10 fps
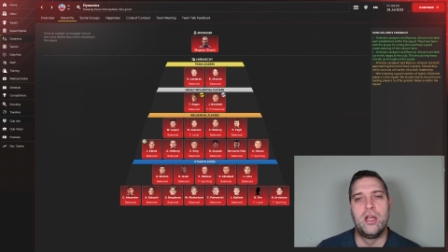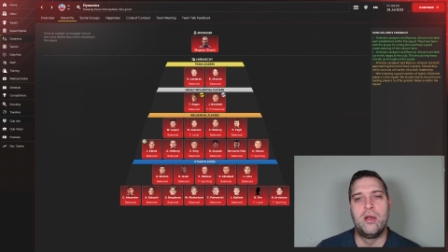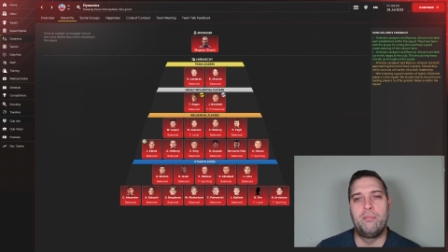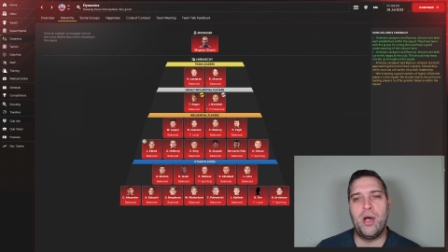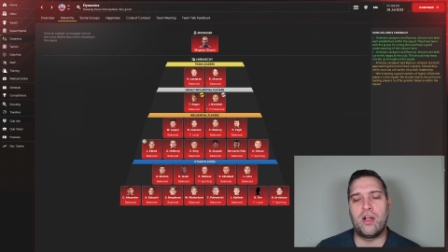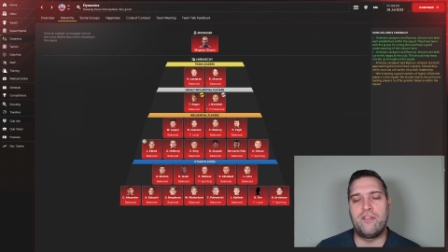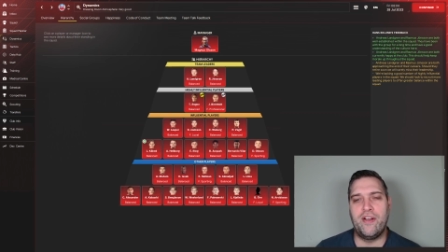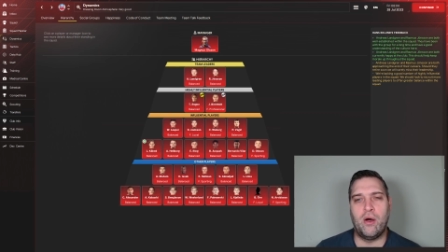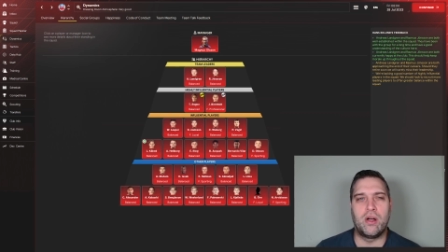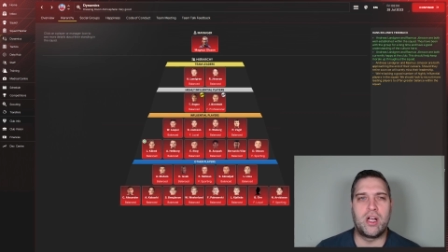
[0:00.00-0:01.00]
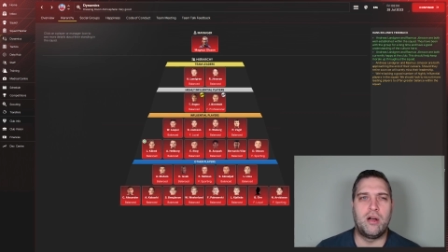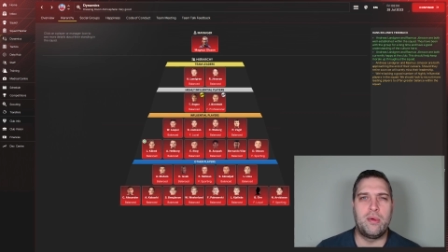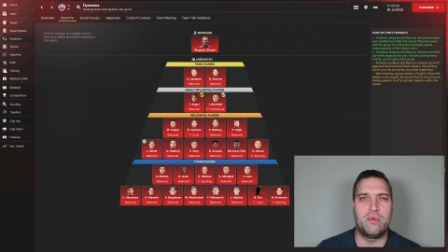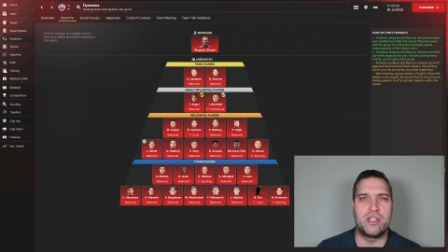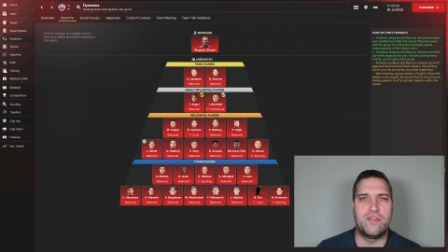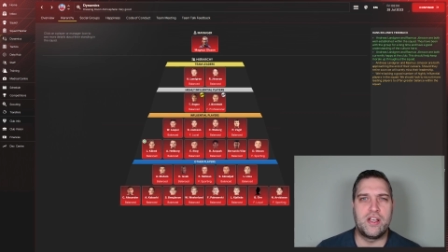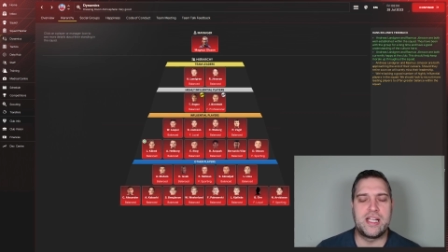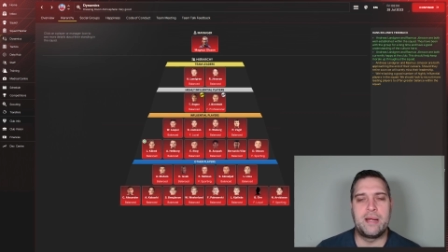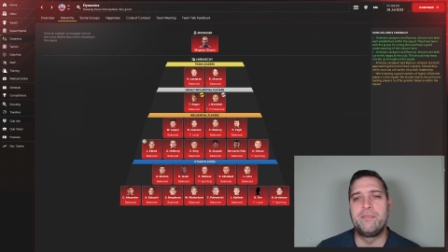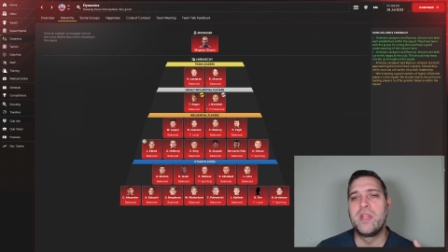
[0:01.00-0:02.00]
Berkfeldt, I can't remember his first name,
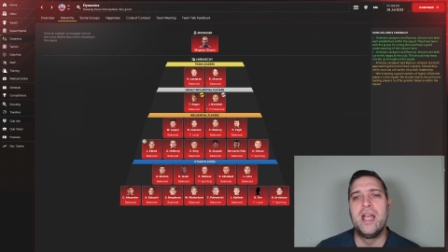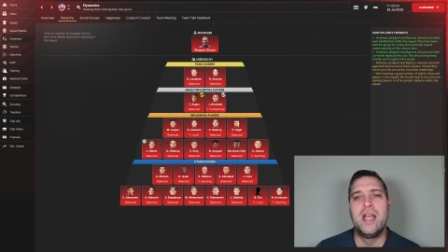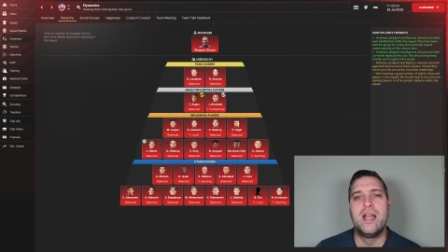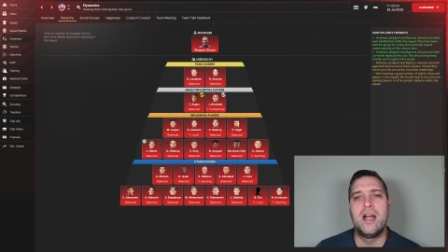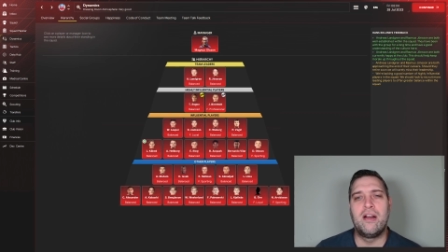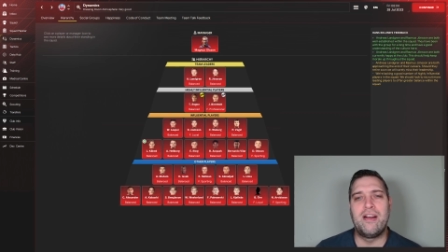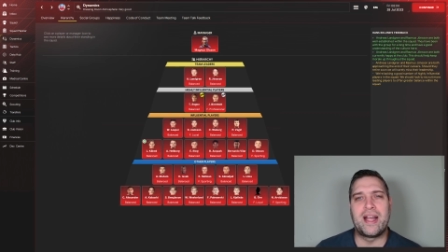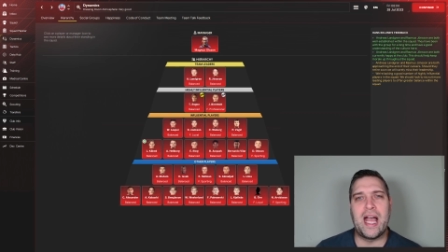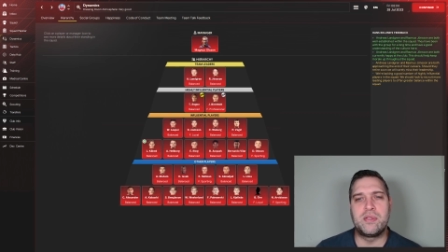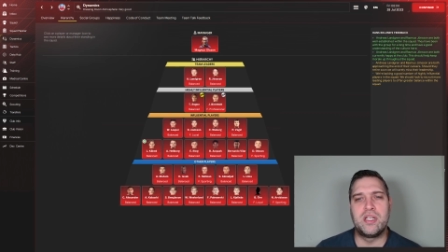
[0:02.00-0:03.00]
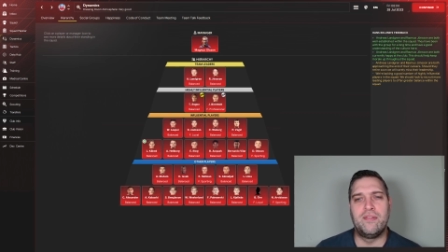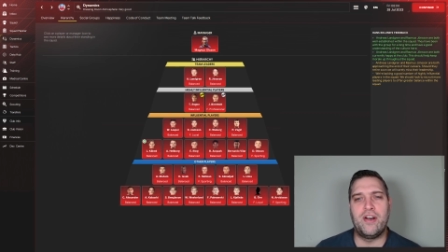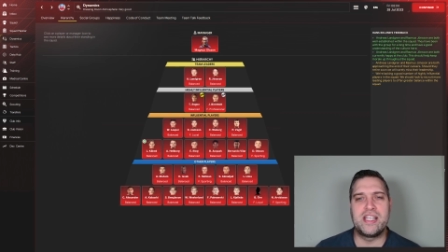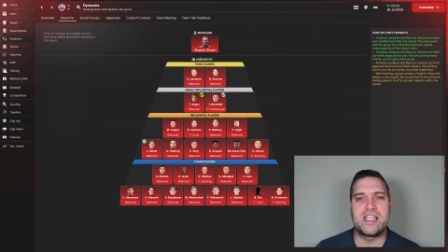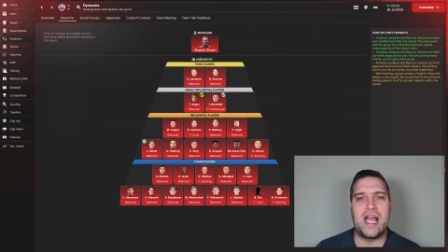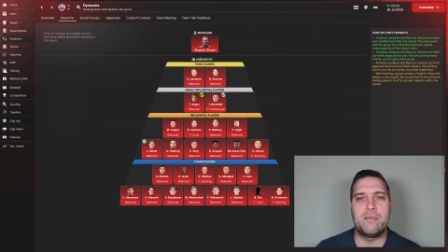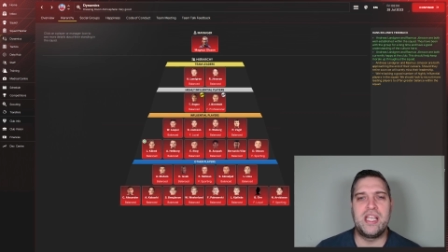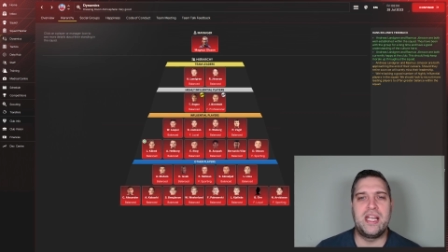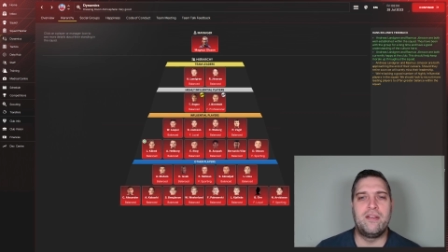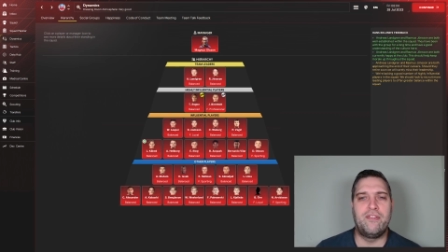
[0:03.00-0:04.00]
are our captain and vice-captain.